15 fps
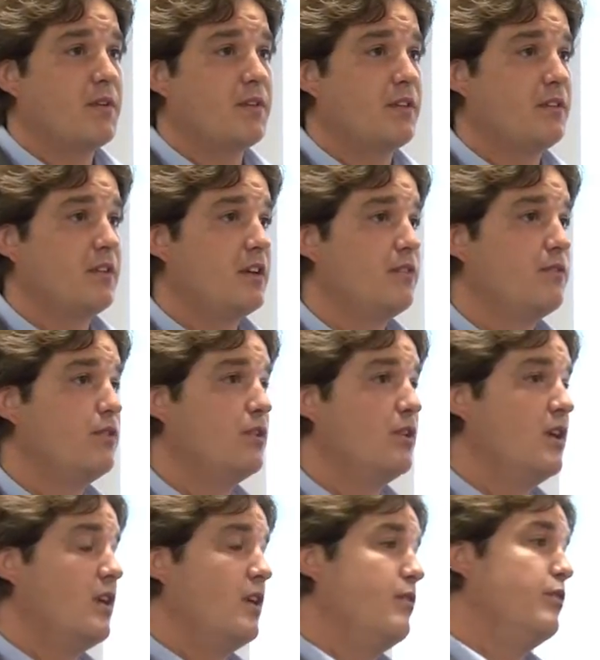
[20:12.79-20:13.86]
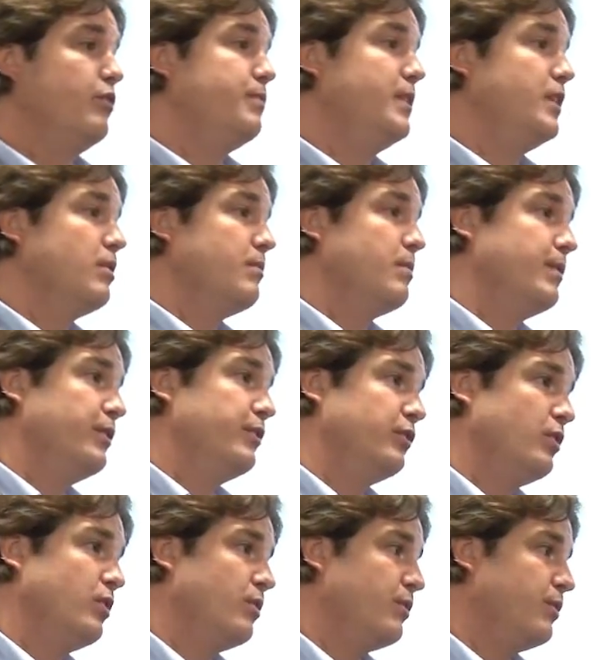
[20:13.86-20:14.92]
I think that if you, you speak of
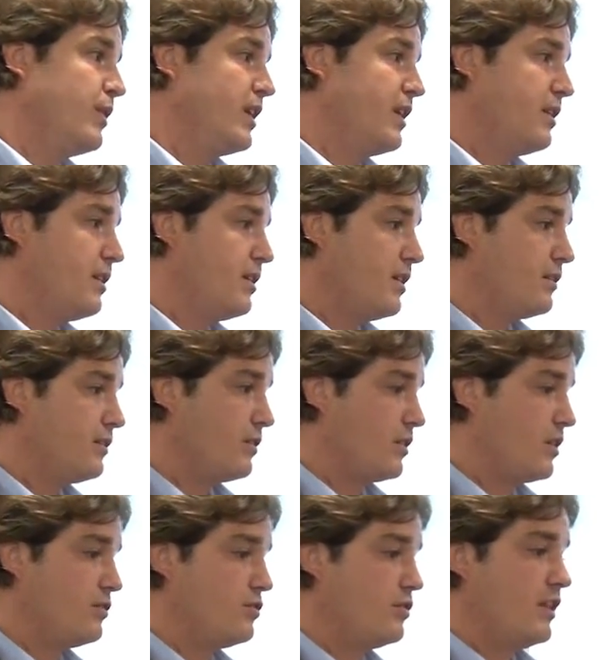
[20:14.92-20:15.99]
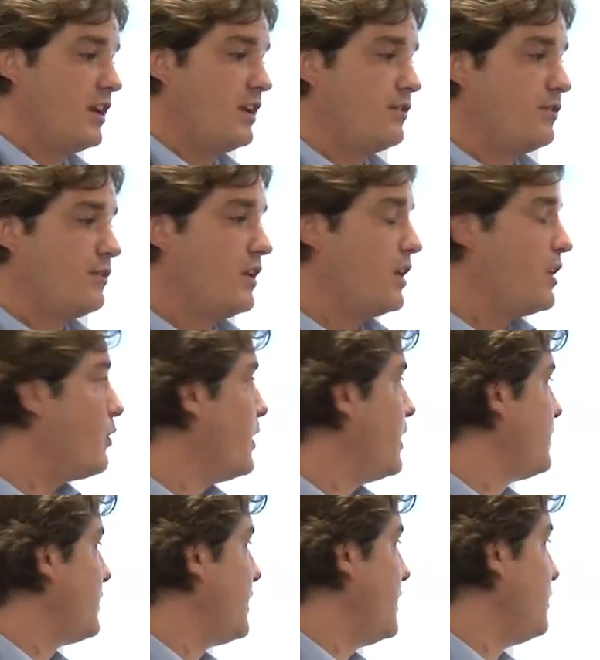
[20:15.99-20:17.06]
Brazil, we are a country that is very
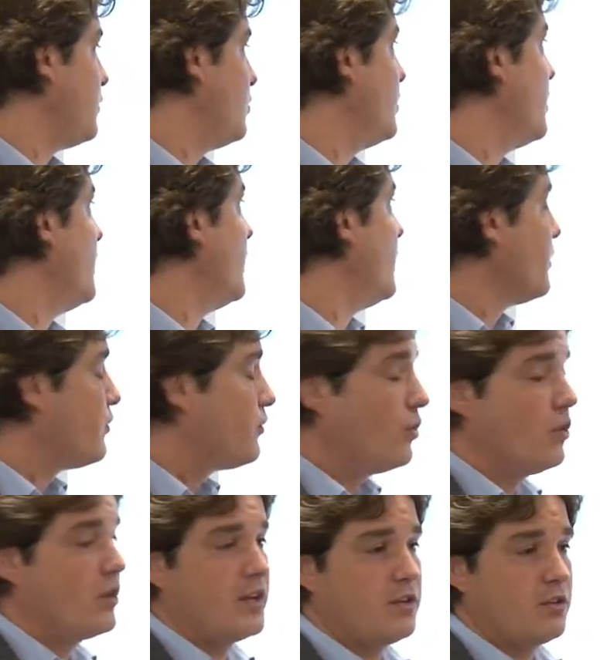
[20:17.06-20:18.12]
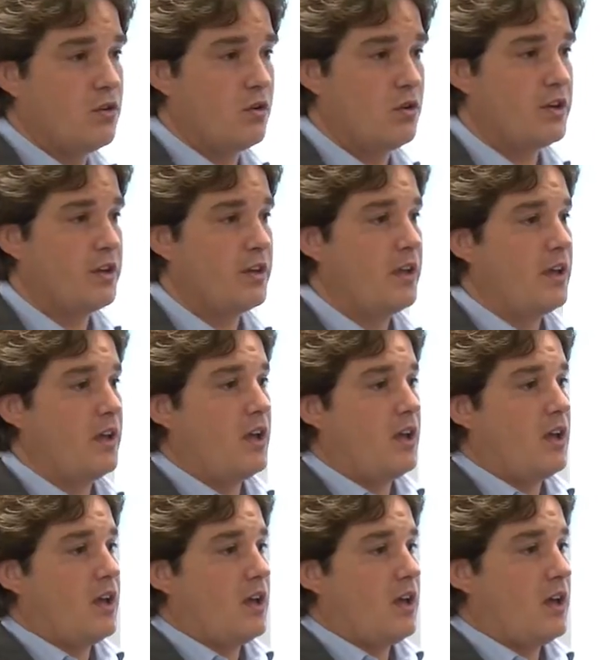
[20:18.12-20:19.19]
oriented into soy and corn
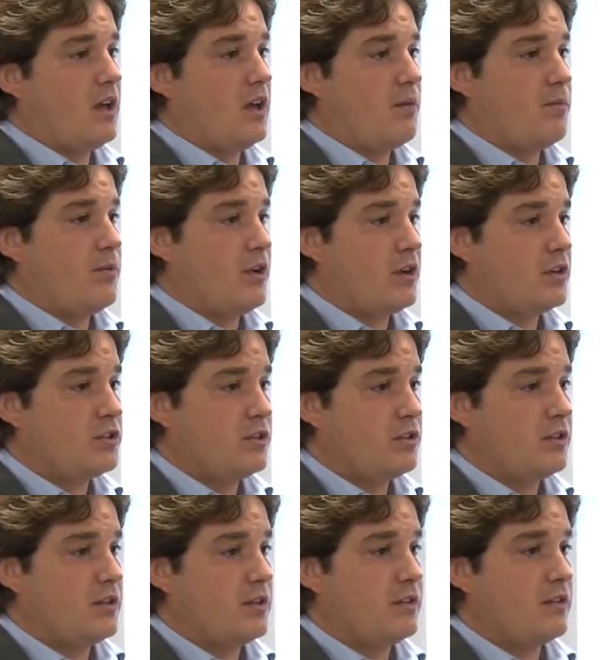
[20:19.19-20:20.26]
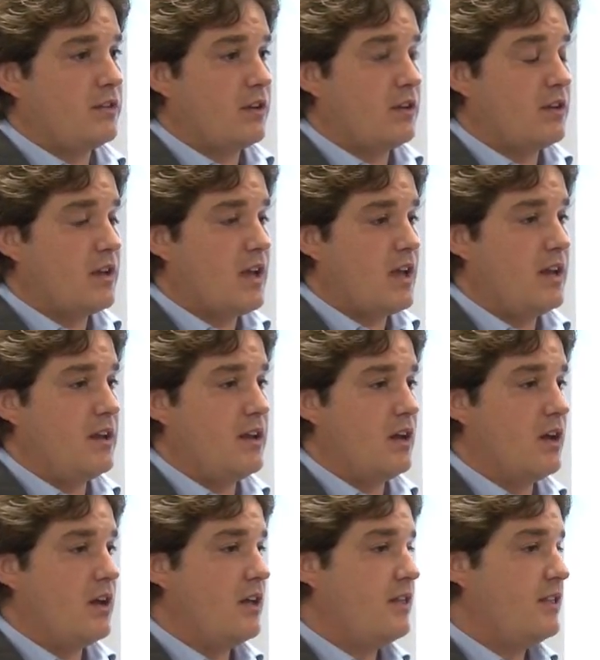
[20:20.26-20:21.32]
uh, production and
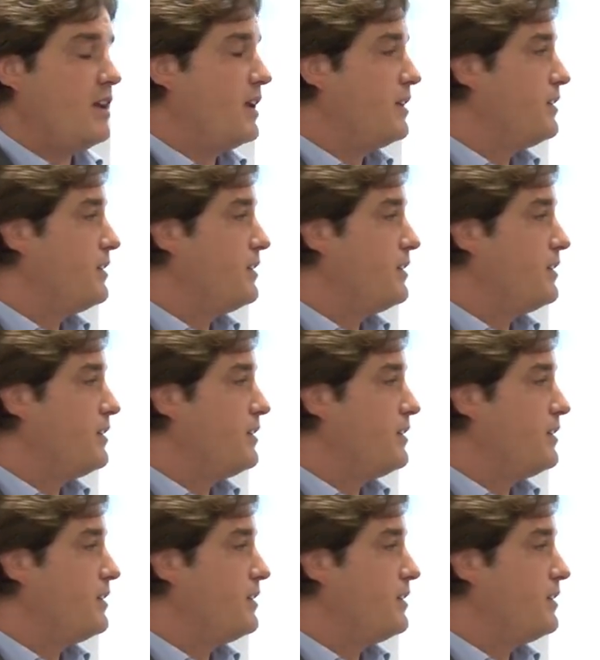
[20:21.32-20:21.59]
uh, the